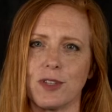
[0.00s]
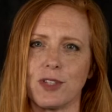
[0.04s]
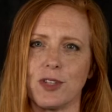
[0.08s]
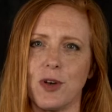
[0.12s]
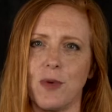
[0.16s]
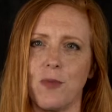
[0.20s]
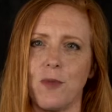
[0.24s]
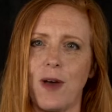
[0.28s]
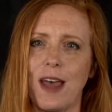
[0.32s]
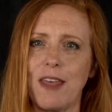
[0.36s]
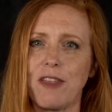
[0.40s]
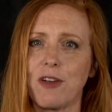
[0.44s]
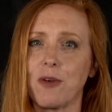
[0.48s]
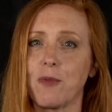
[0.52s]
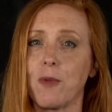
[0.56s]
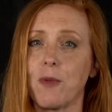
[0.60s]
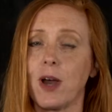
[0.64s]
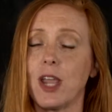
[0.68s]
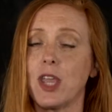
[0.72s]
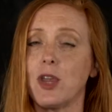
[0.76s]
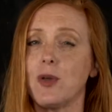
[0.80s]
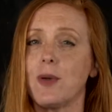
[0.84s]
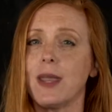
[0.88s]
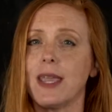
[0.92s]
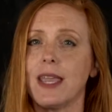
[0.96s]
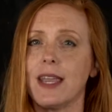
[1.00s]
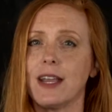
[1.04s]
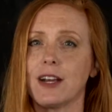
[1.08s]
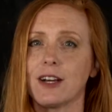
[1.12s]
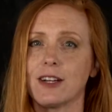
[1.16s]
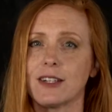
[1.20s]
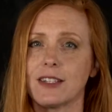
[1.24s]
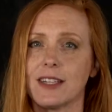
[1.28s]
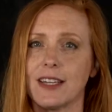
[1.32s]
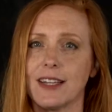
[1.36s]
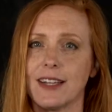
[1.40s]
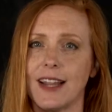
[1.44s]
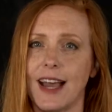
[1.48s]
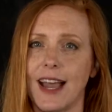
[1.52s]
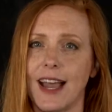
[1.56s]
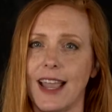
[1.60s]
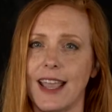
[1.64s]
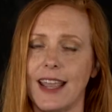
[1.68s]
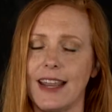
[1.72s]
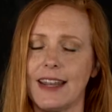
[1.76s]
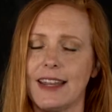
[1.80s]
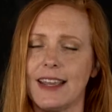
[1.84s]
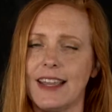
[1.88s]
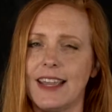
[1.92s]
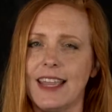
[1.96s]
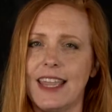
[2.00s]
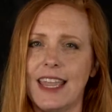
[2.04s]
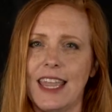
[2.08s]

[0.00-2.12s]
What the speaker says: So whether what you hear tonight